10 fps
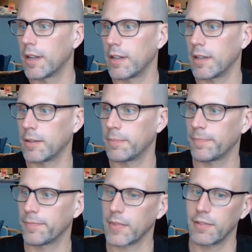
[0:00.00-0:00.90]

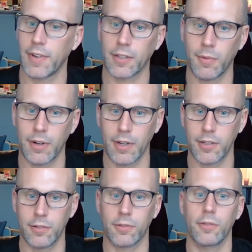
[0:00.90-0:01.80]
In fact, why don't I
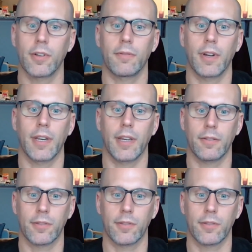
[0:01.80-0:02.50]
show Gluco right now?